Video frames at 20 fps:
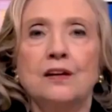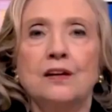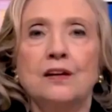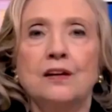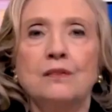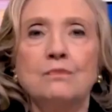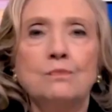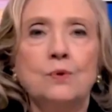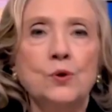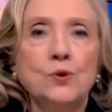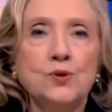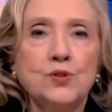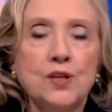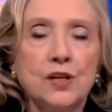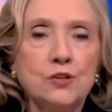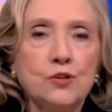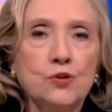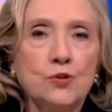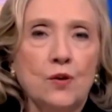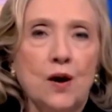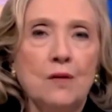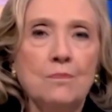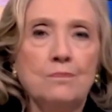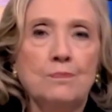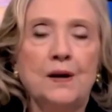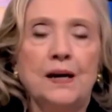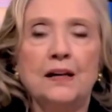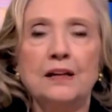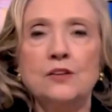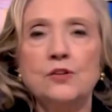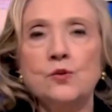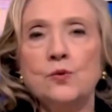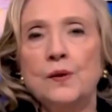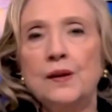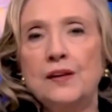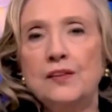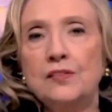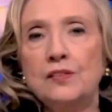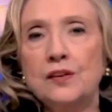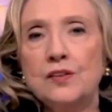And boosting Trump back in
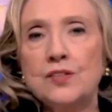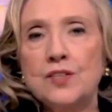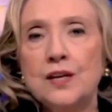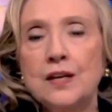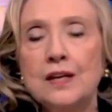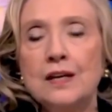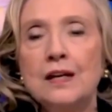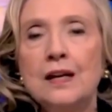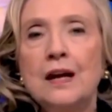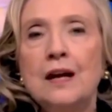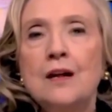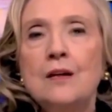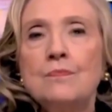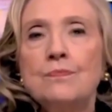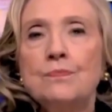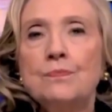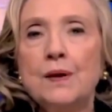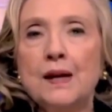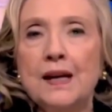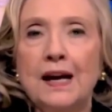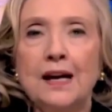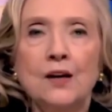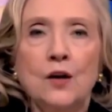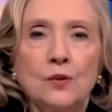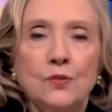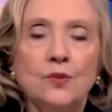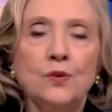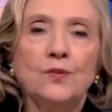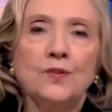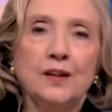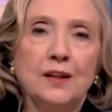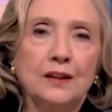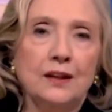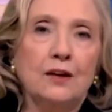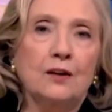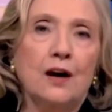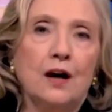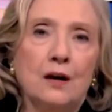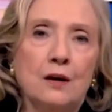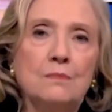2016. But I also
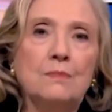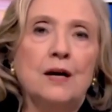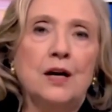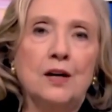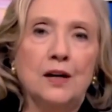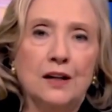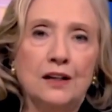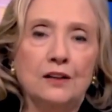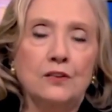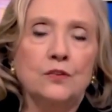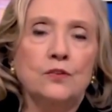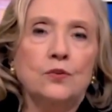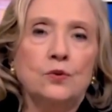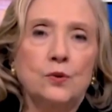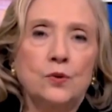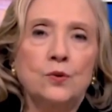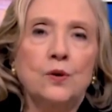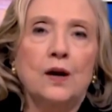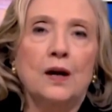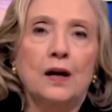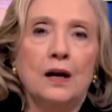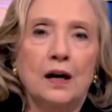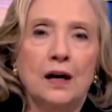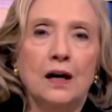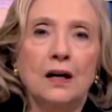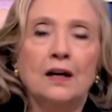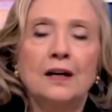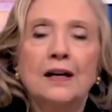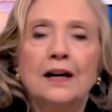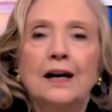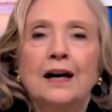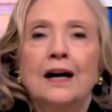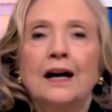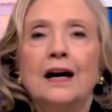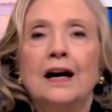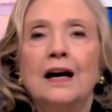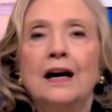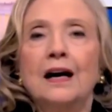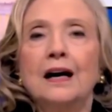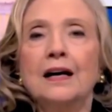think there are Americans who are
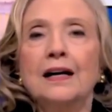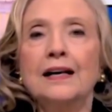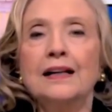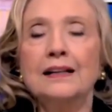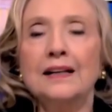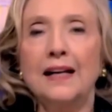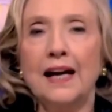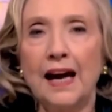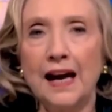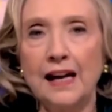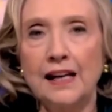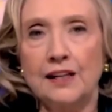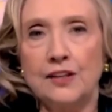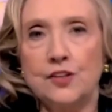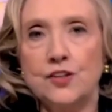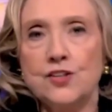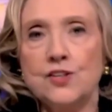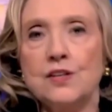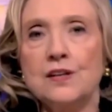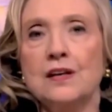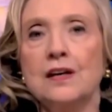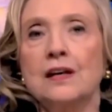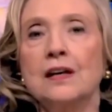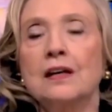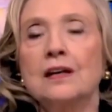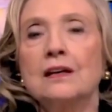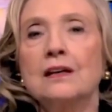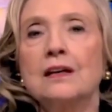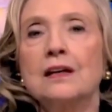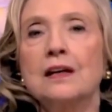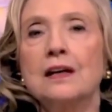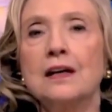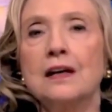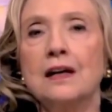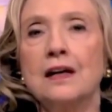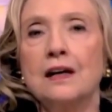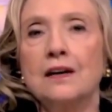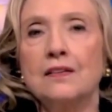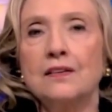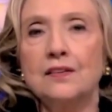engaged in
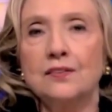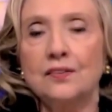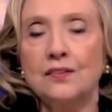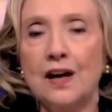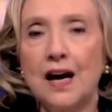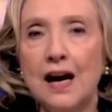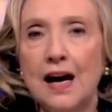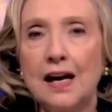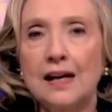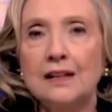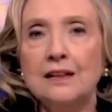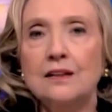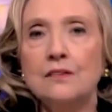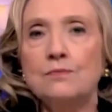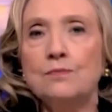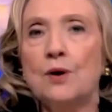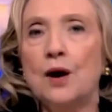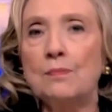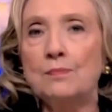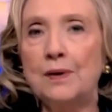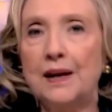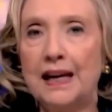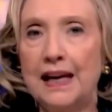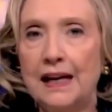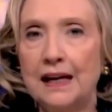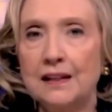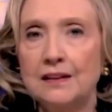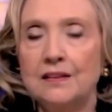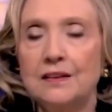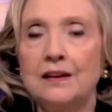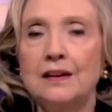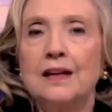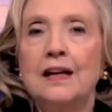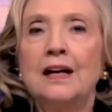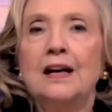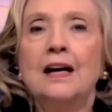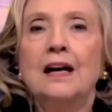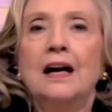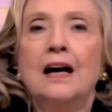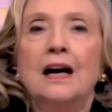this kind of propaganda,
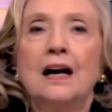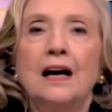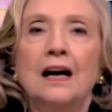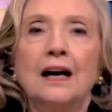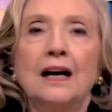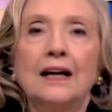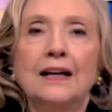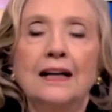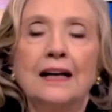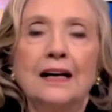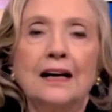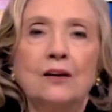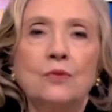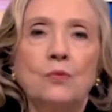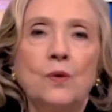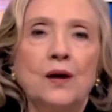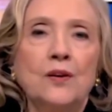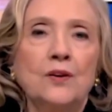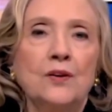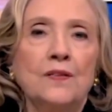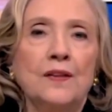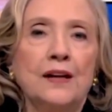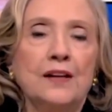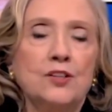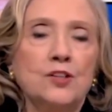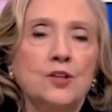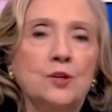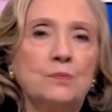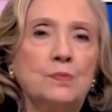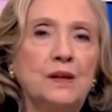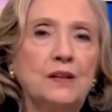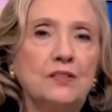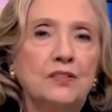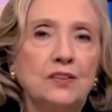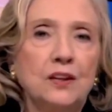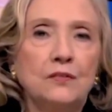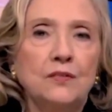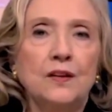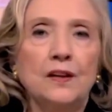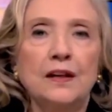and whether they should be
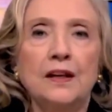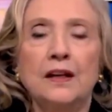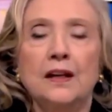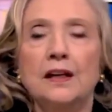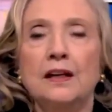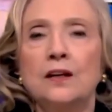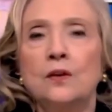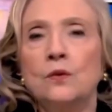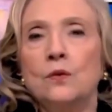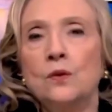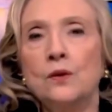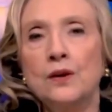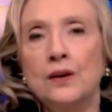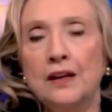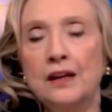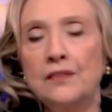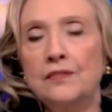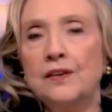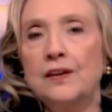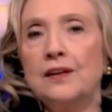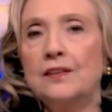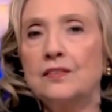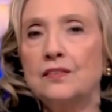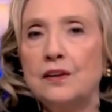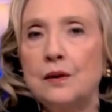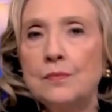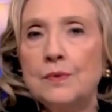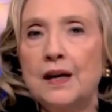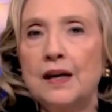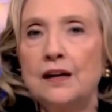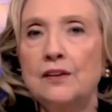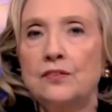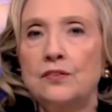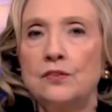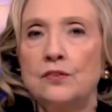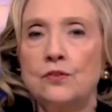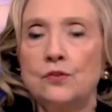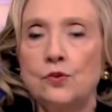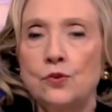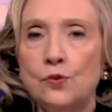civilly or even in some
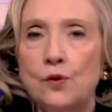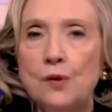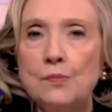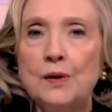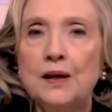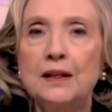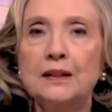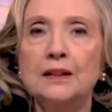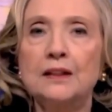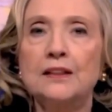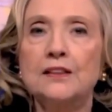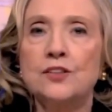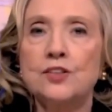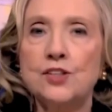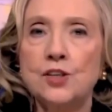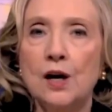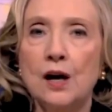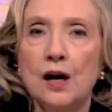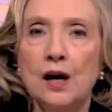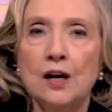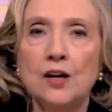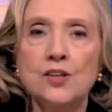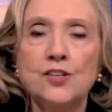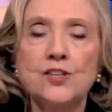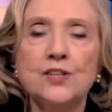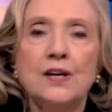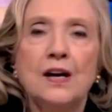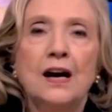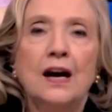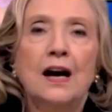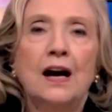cases criminally charged